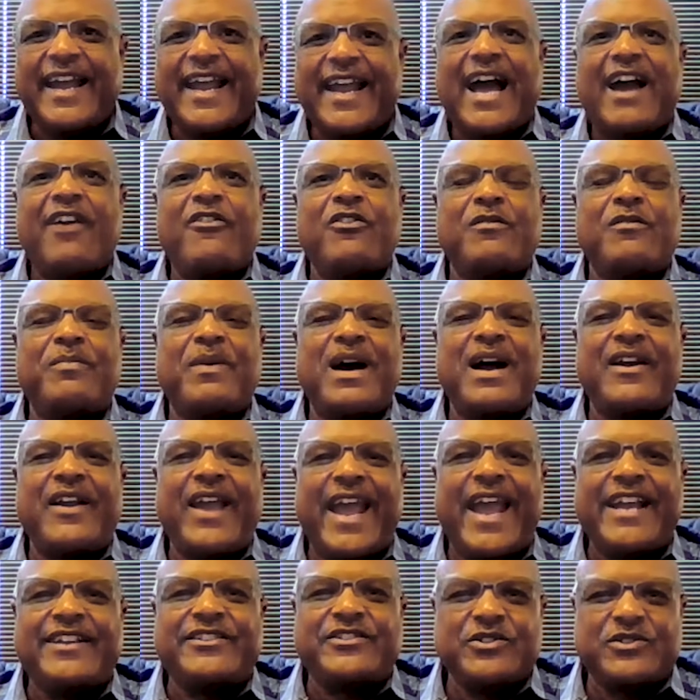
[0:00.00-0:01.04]
I would buy
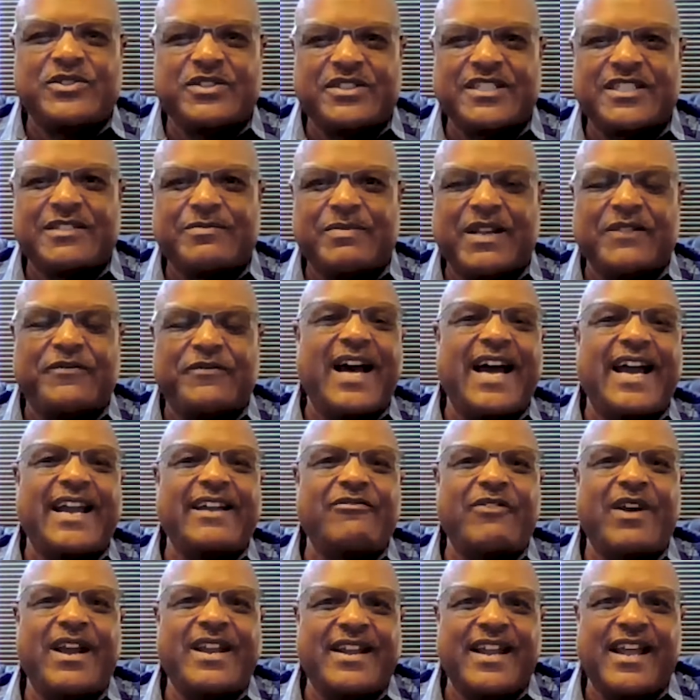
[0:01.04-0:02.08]
HO6.
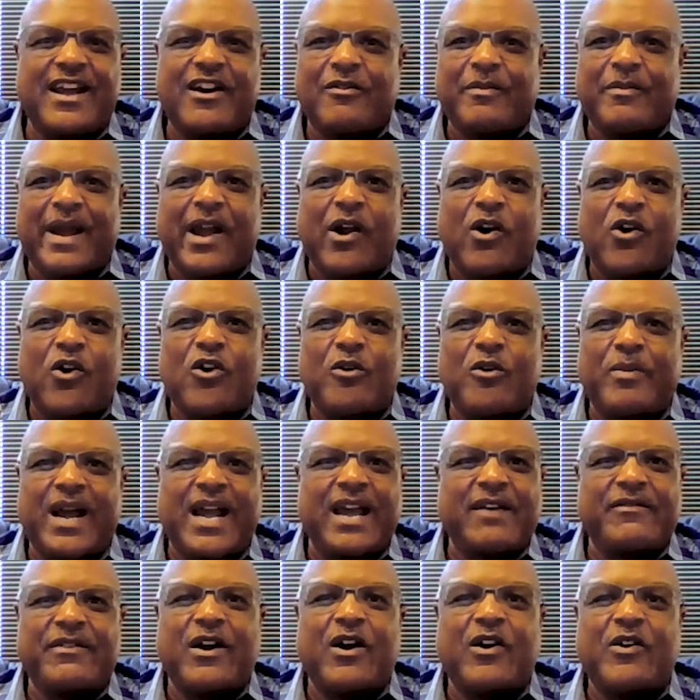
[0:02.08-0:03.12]
Right now in my home, I
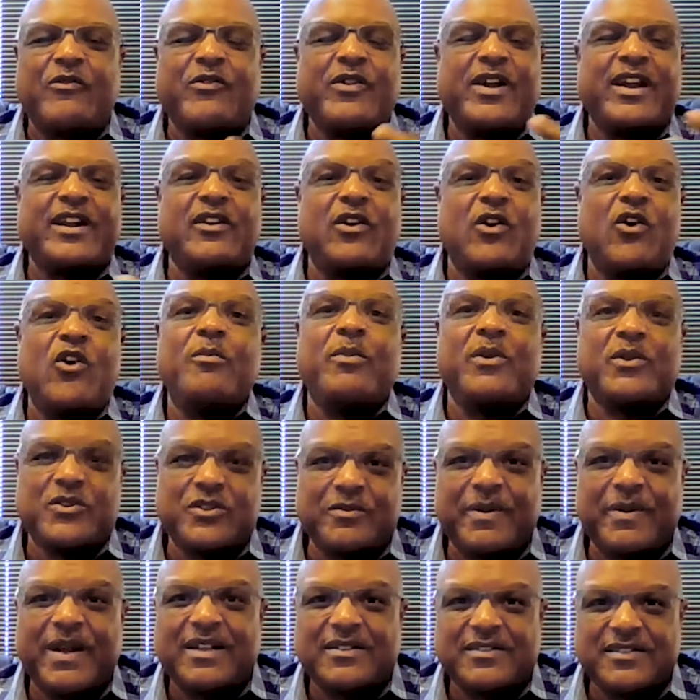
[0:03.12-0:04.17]
have a regular
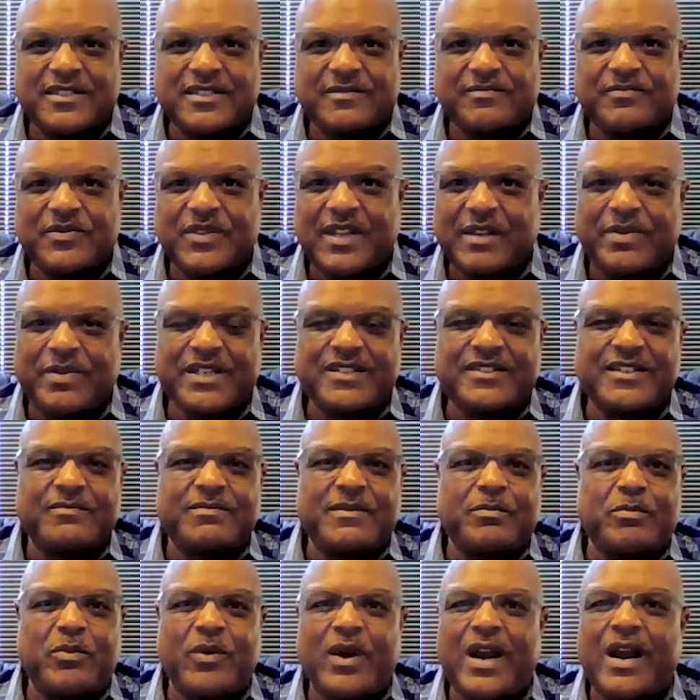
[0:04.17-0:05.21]
homeowner's policy that picks up
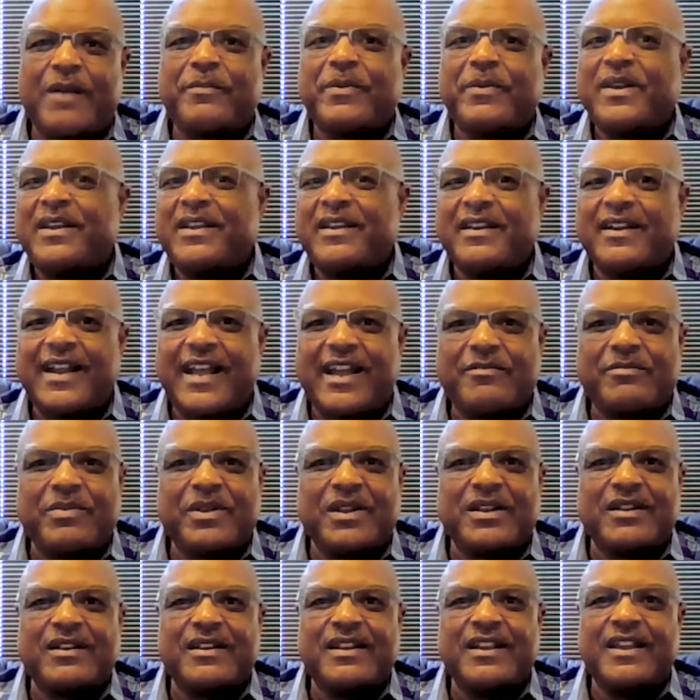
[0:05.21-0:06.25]
the property, the
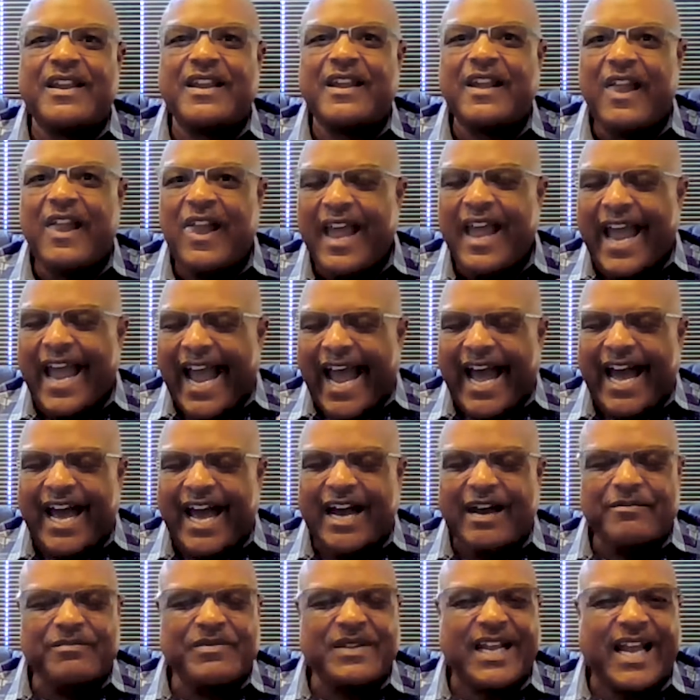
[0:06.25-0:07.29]
liability,
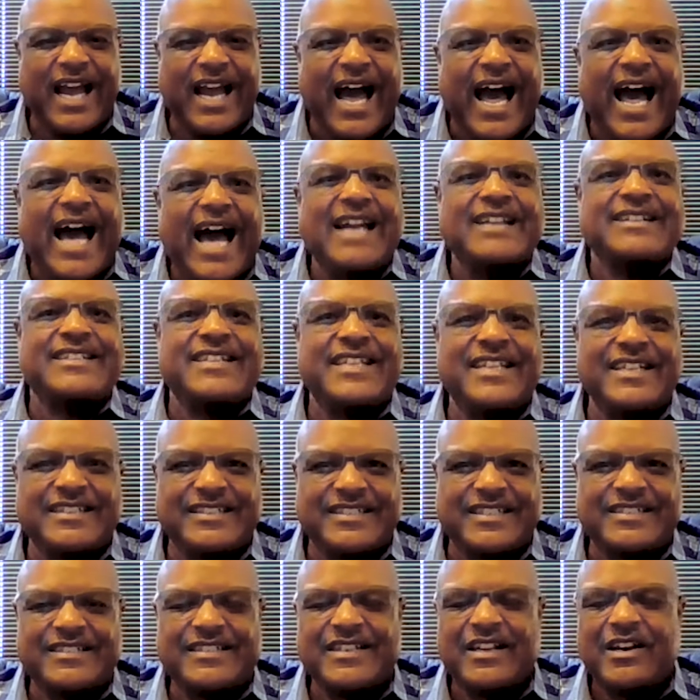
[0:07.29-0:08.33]
the
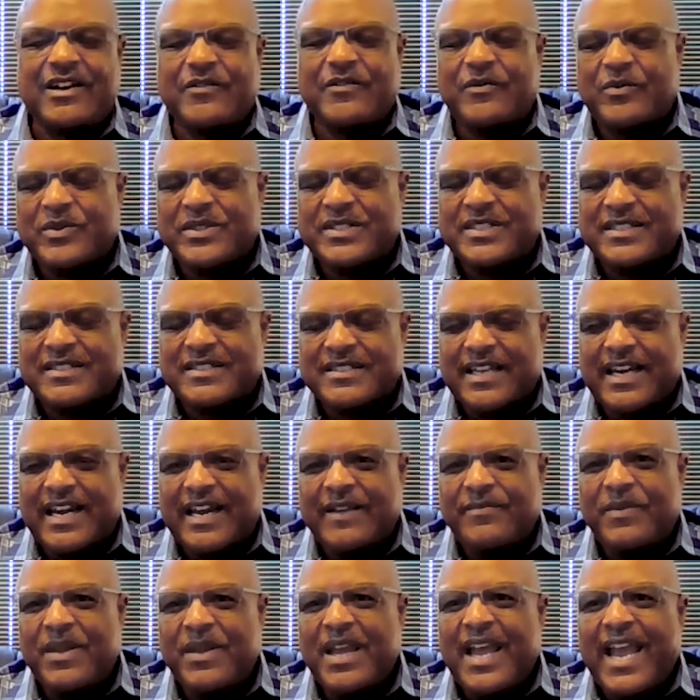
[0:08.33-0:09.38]
contents itself, what's
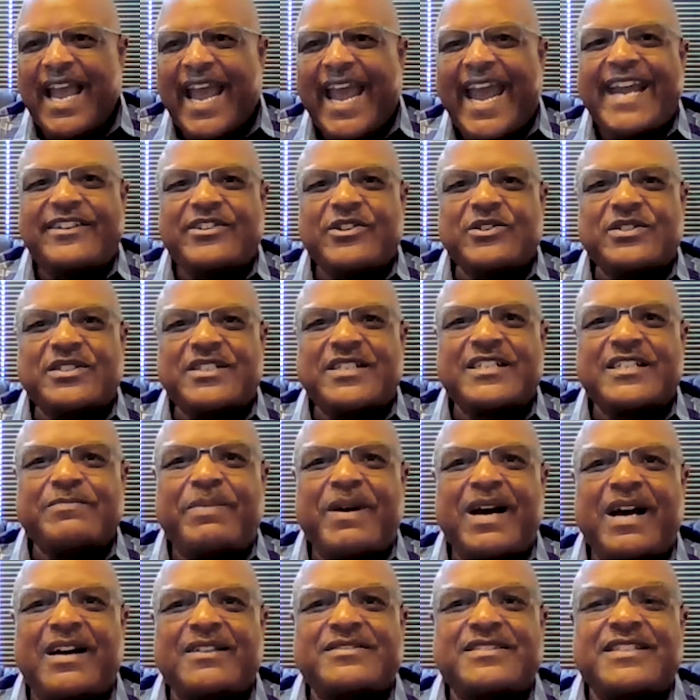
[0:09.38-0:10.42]
inside. HO6
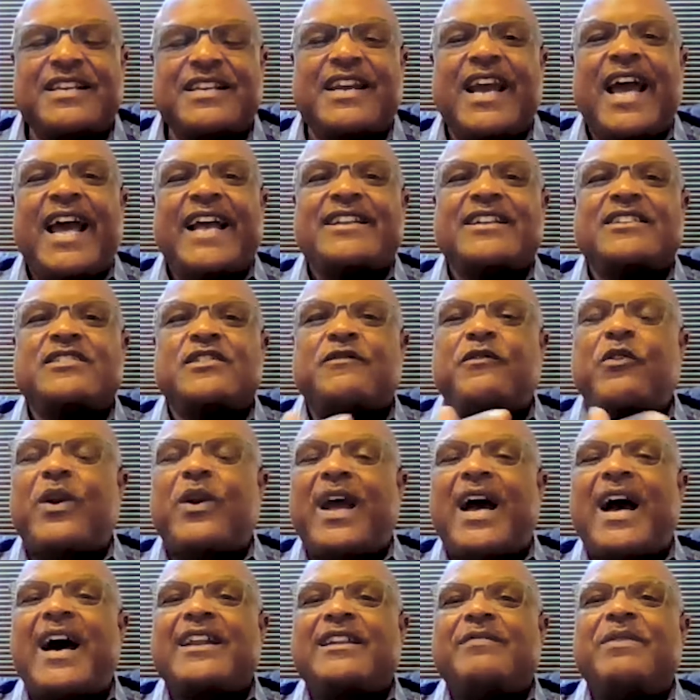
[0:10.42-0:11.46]
policy does it for
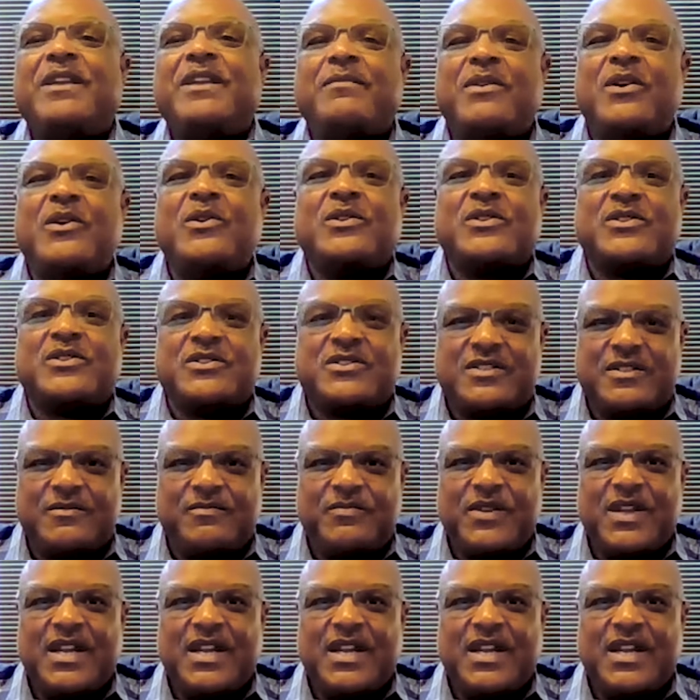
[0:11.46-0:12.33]
condominium owners.